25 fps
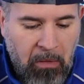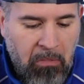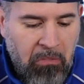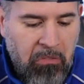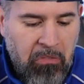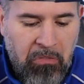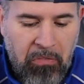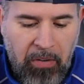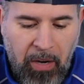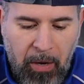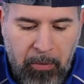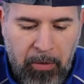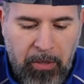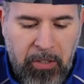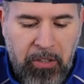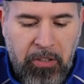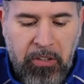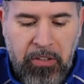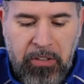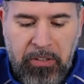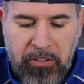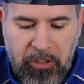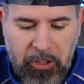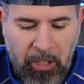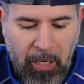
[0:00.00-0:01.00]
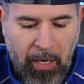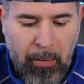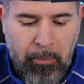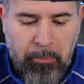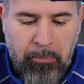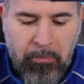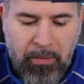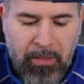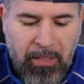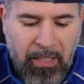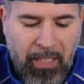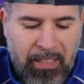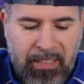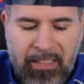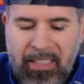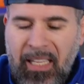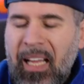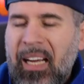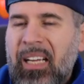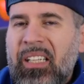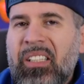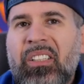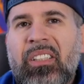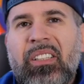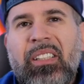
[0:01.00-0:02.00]
Very good job. It's
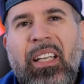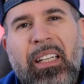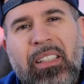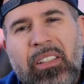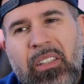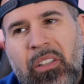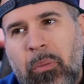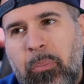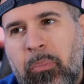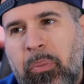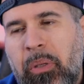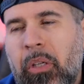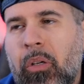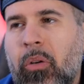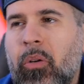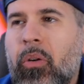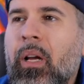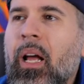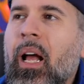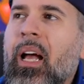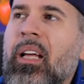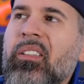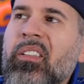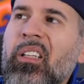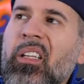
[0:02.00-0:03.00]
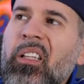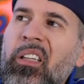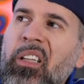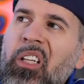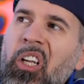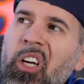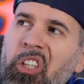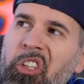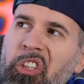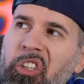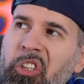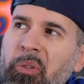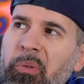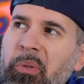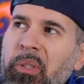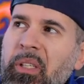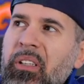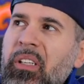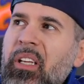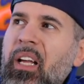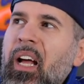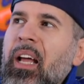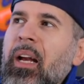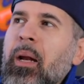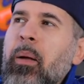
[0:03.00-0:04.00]
got a sex appeal. It has a luxury
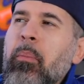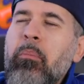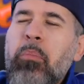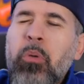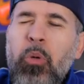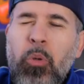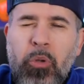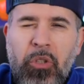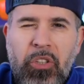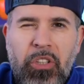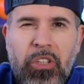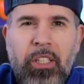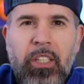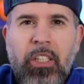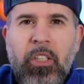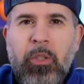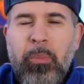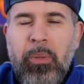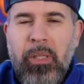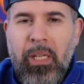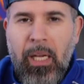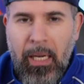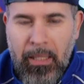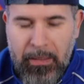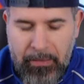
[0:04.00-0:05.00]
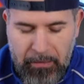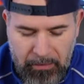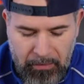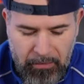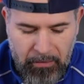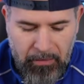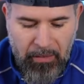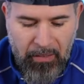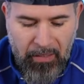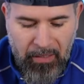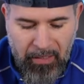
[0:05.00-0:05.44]
kind of bouginess behind it.